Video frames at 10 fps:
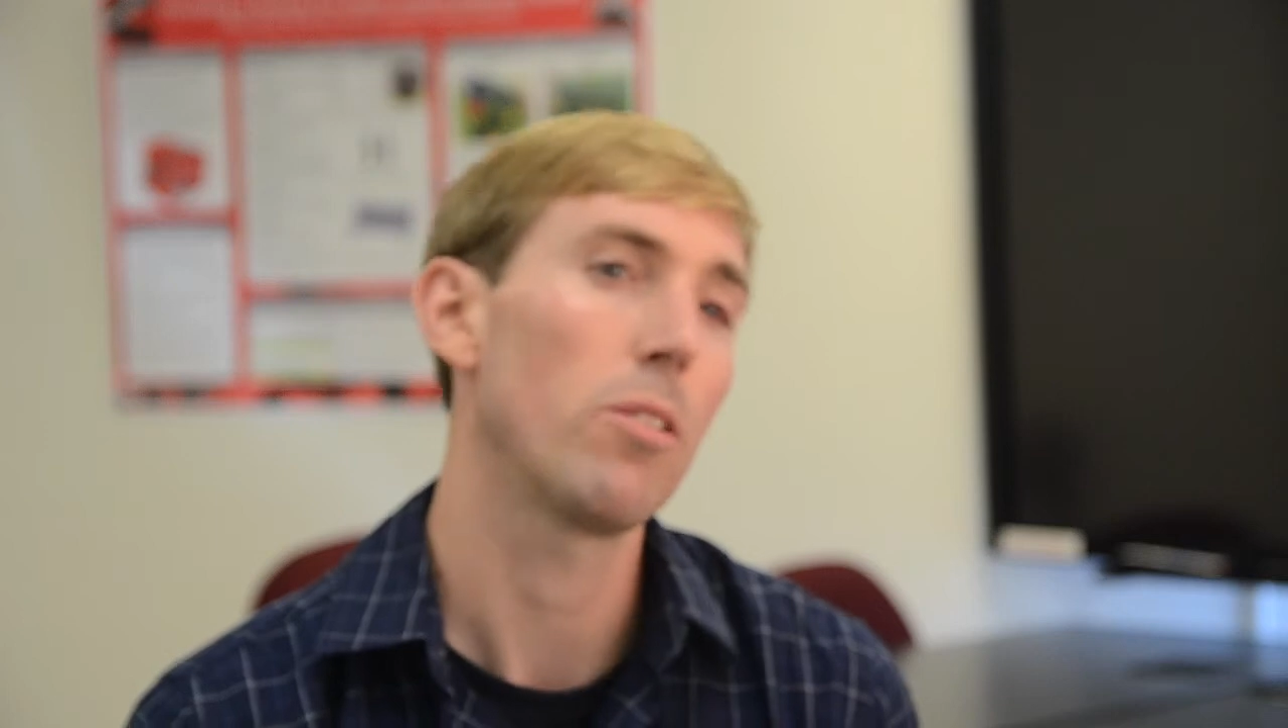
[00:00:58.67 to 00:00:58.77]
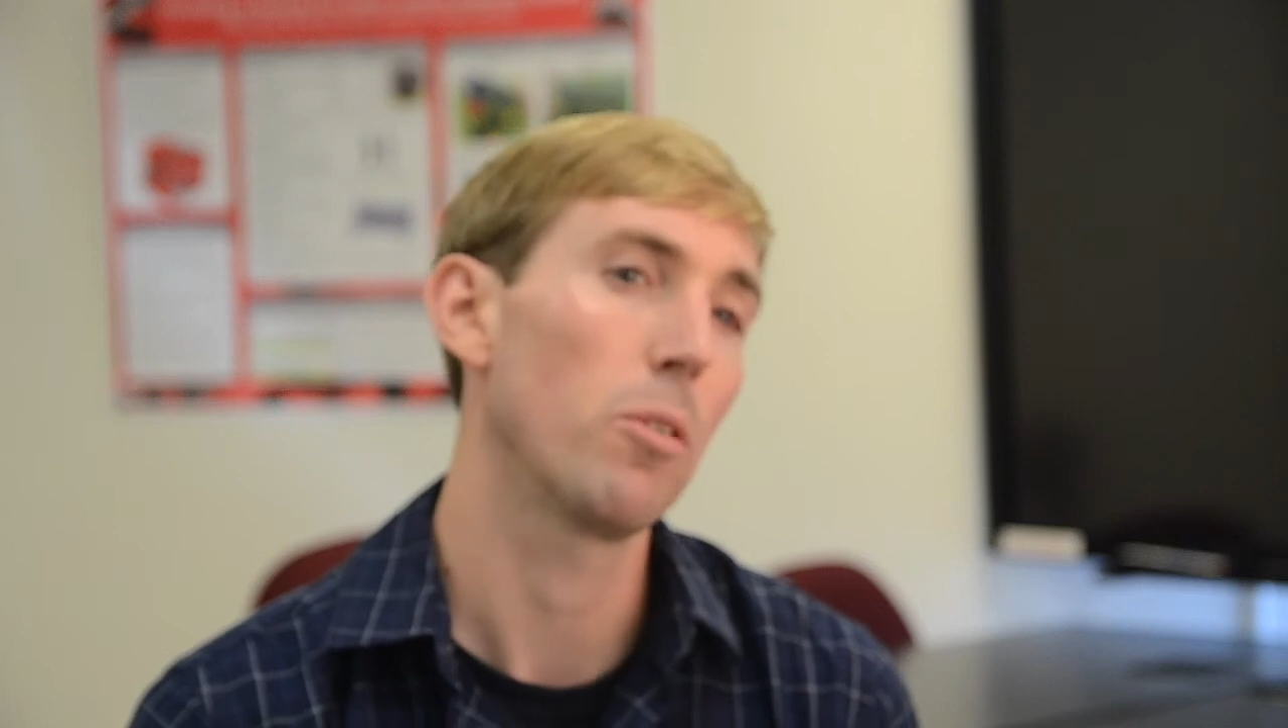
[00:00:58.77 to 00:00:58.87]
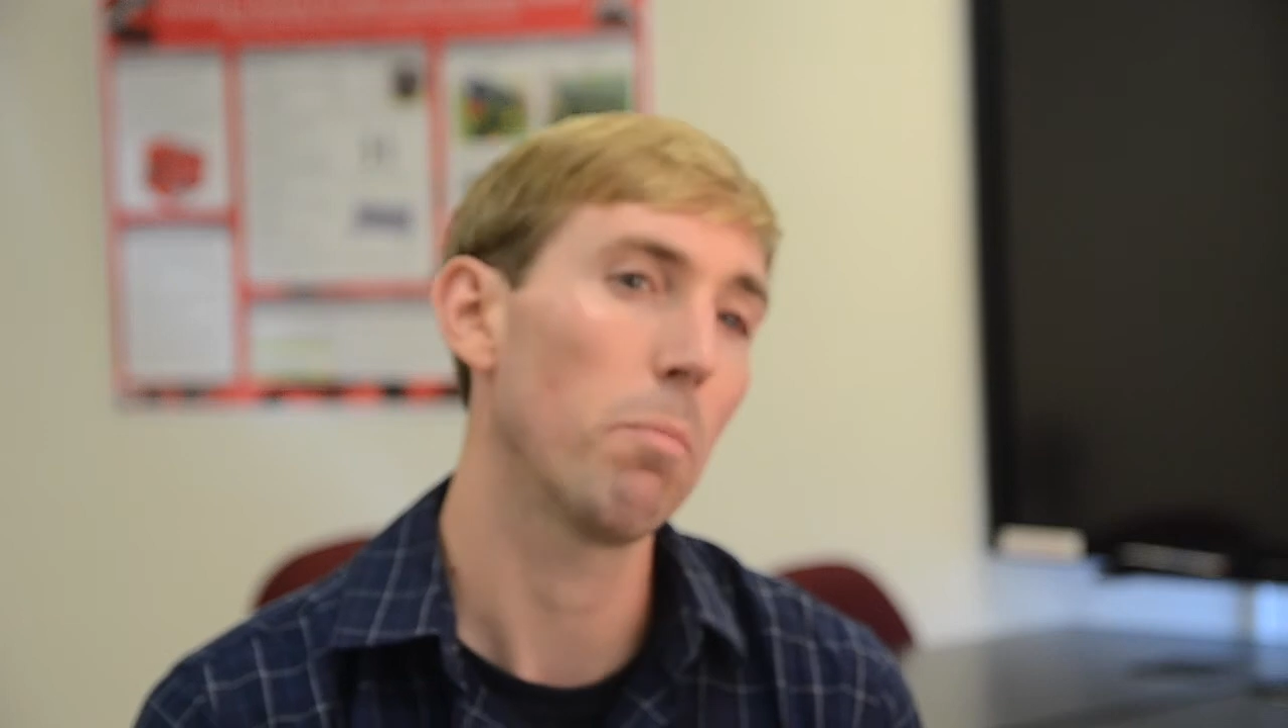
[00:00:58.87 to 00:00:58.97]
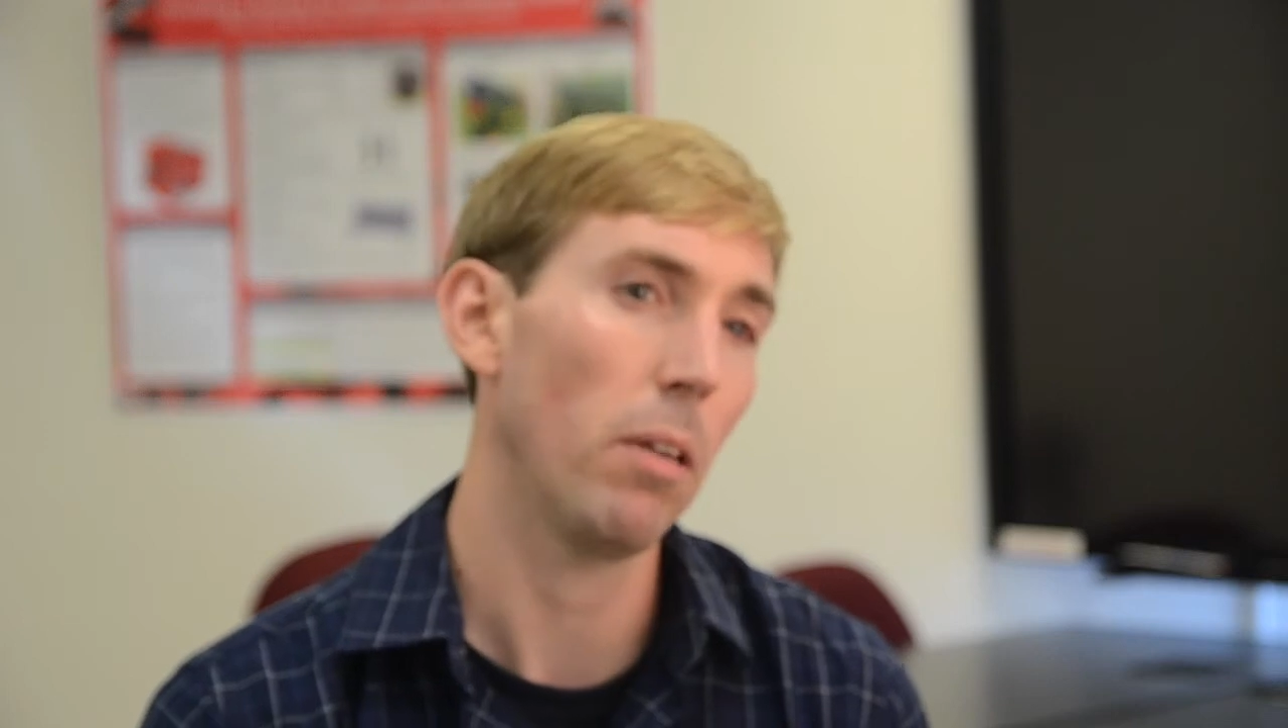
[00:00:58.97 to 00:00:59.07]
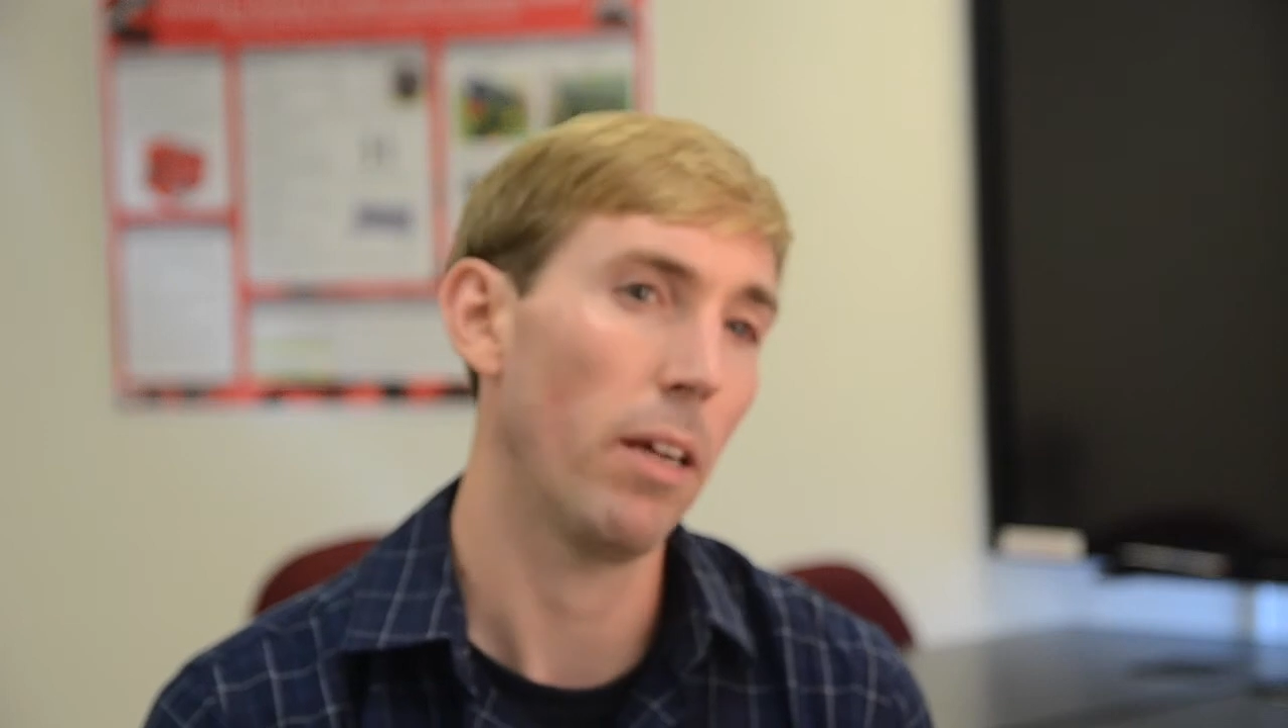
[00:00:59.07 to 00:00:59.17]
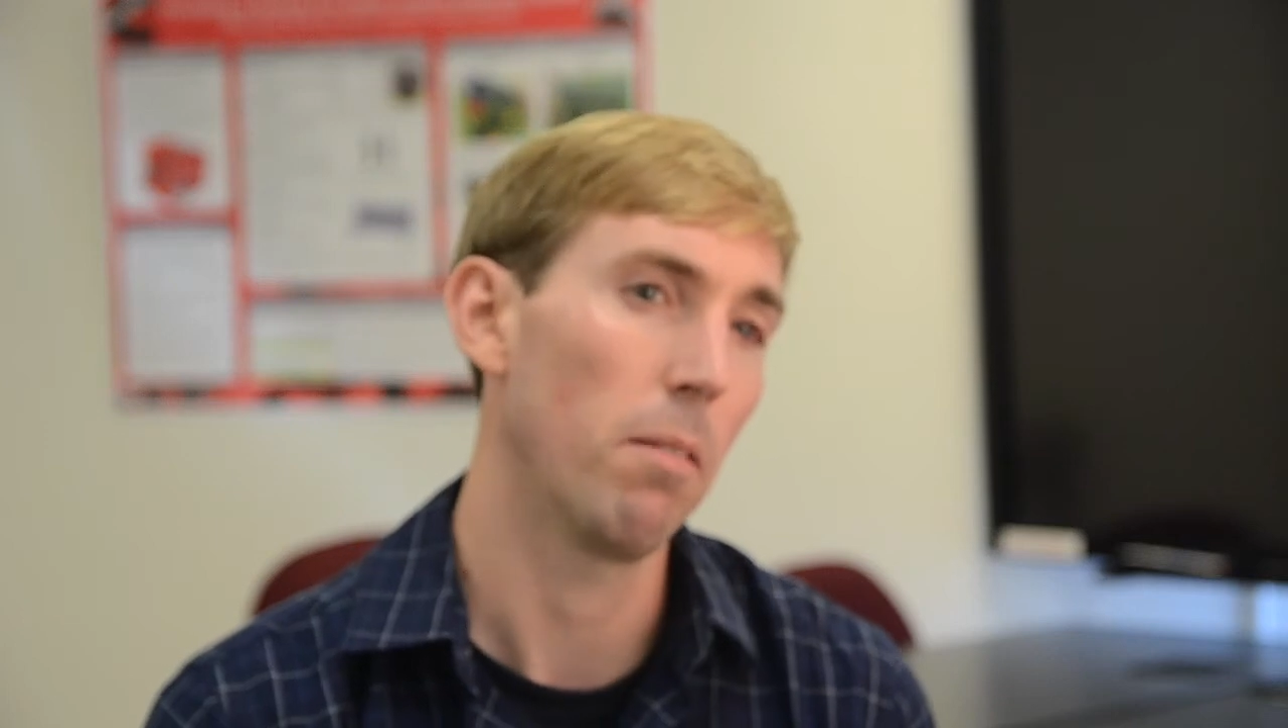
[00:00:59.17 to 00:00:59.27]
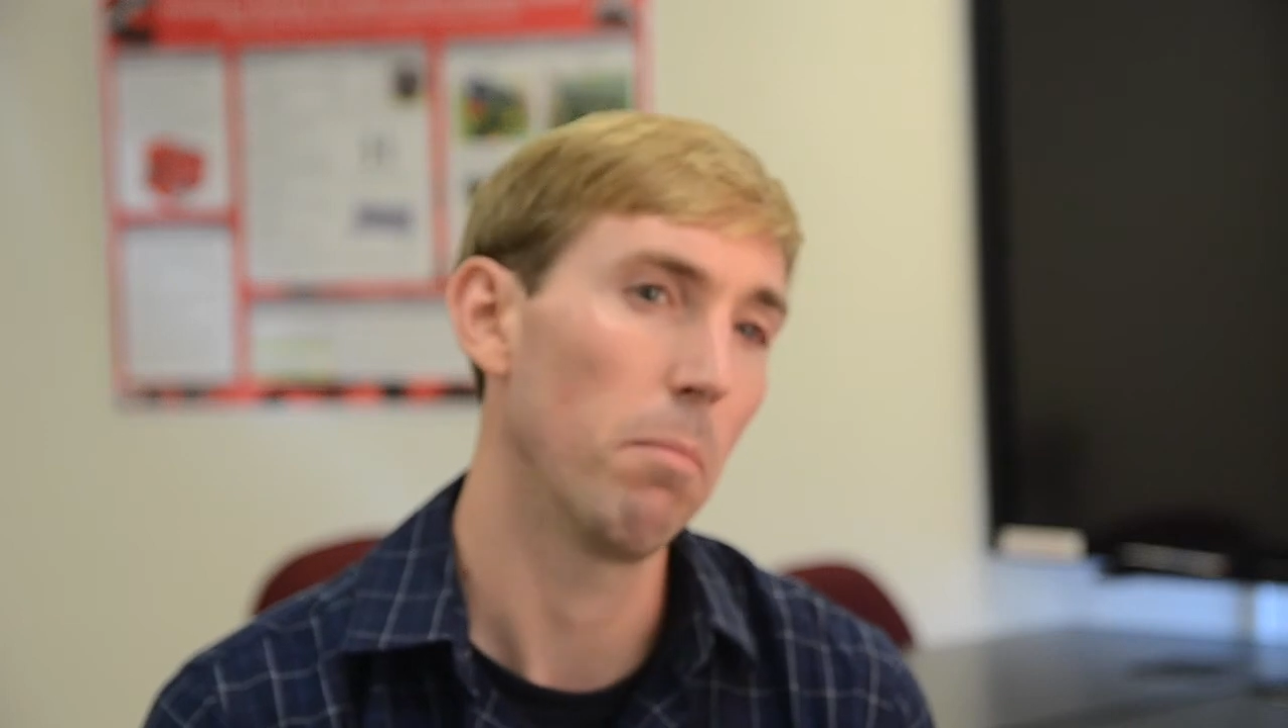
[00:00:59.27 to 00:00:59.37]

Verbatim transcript: to plan